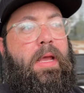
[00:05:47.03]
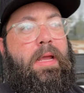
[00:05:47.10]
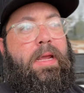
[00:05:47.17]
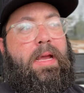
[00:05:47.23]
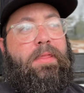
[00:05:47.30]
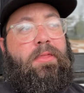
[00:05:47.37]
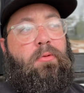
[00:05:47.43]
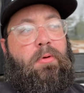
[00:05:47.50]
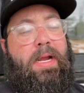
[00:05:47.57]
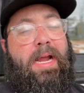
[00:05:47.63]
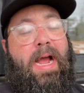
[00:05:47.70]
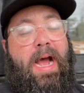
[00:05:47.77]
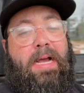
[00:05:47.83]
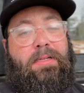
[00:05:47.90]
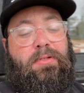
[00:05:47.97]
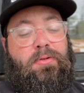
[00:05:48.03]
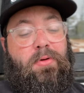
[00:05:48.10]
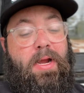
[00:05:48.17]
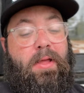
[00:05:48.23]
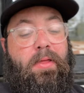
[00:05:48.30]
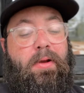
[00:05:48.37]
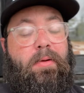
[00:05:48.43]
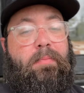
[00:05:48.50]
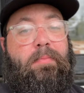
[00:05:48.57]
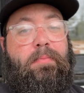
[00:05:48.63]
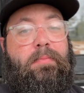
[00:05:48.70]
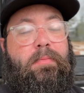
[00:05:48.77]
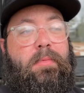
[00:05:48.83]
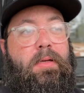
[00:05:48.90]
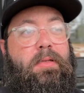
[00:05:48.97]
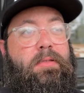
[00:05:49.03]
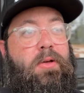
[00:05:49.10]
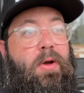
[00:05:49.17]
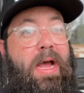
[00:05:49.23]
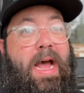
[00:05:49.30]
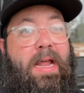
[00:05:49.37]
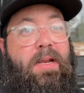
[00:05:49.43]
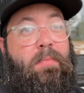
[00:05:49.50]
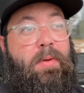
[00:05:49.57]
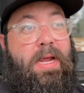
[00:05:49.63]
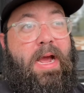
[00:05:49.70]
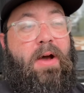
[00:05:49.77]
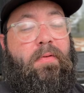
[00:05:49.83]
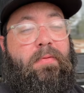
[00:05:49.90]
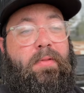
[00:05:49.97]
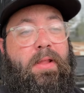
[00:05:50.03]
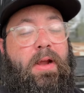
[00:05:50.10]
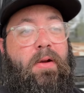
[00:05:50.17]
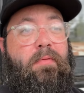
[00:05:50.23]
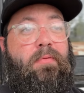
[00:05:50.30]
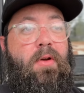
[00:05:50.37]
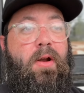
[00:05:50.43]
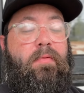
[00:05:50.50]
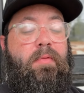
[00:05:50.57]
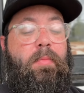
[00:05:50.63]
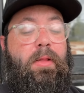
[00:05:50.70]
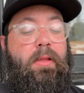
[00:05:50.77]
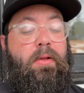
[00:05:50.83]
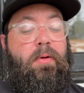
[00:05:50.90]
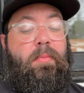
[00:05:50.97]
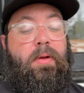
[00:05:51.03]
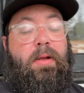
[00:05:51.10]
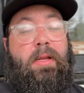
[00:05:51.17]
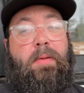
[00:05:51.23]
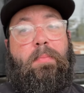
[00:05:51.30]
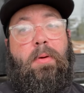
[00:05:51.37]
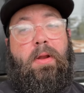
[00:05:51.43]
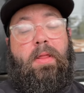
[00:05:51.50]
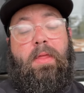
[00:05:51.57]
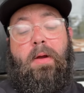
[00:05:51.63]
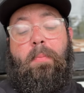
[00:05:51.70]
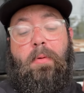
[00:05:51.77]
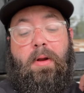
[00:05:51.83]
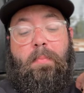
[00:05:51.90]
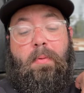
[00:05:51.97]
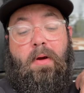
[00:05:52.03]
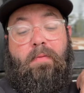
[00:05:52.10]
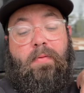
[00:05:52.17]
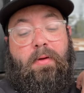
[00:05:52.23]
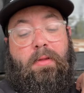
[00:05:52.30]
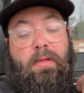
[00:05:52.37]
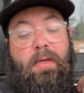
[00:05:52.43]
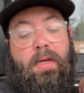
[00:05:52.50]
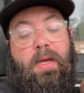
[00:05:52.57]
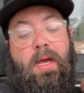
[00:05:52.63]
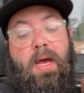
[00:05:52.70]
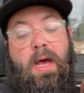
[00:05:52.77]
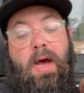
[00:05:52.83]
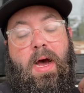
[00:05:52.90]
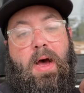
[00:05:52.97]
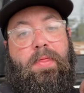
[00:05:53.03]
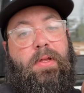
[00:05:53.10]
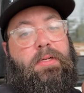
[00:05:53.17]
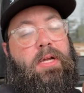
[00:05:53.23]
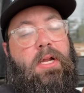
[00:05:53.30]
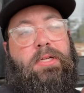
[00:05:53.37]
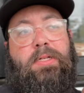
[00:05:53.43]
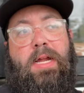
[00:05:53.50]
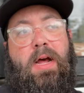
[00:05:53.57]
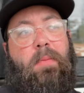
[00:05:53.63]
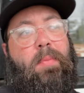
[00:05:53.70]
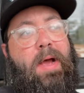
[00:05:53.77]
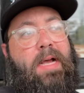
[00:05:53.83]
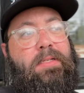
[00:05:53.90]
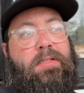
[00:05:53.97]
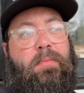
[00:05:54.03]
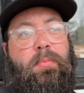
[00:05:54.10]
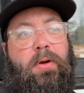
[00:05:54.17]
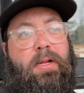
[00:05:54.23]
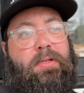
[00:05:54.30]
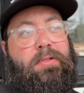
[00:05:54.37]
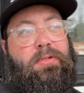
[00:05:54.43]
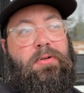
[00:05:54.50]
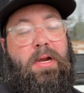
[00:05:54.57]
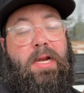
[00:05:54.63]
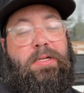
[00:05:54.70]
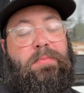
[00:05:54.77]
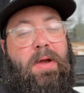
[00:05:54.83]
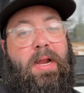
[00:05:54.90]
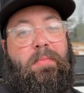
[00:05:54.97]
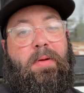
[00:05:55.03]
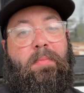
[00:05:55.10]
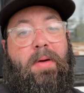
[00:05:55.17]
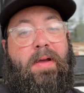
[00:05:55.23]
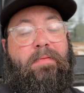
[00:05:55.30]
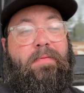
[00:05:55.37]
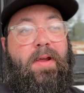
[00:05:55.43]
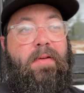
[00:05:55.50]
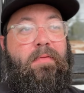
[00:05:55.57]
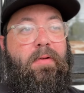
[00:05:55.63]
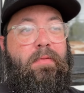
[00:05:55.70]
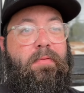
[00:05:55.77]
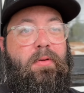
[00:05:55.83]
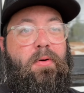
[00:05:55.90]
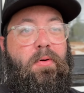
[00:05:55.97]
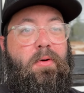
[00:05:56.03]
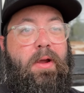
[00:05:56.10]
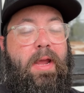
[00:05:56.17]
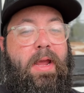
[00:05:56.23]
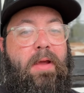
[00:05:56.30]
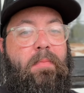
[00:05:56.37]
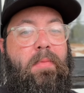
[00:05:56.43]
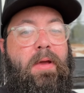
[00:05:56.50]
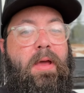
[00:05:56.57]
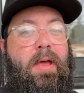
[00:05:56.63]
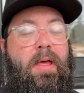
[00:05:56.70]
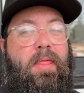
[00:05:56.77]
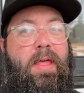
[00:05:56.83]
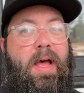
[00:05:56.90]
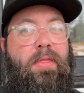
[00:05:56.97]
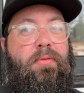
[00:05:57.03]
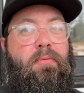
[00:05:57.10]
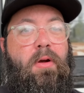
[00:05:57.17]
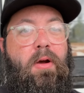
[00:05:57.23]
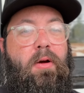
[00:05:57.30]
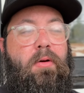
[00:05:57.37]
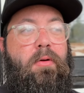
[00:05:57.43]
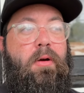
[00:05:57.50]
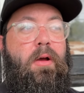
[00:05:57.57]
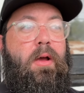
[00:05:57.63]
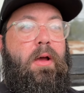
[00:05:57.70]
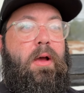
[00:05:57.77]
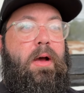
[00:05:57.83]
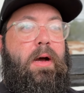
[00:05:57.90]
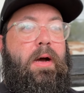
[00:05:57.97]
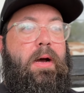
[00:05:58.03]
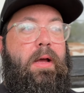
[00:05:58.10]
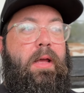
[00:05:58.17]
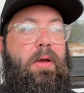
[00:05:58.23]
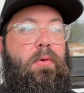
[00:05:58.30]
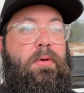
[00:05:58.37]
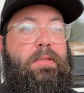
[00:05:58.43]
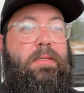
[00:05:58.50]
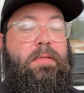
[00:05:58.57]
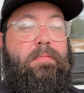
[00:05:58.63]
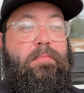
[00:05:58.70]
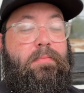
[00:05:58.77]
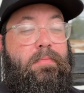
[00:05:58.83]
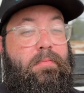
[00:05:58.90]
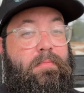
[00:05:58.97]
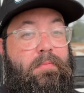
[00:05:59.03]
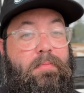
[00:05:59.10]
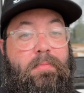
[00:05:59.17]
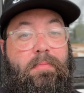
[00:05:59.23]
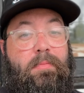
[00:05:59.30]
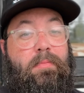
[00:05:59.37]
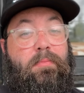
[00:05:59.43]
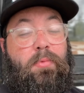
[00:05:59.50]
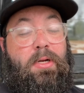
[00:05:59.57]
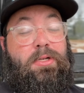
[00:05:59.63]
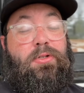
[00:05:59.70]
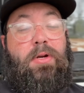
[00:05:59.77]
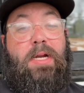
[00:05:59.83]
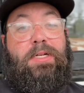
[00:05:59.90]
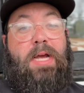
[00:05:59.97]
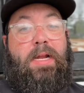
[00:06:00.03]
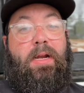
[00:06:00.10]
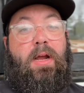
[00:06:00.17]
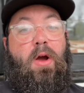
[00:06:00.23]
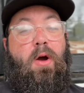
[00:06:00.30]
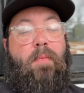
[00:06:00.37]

He had three guys trailing him, so it had to be out there in front of him a little bit, and he put it there pretty perfectly. The touchdown pass to Brenton Strange might have been my favorite of the whole game. That throw, it was Brenton Strange had to go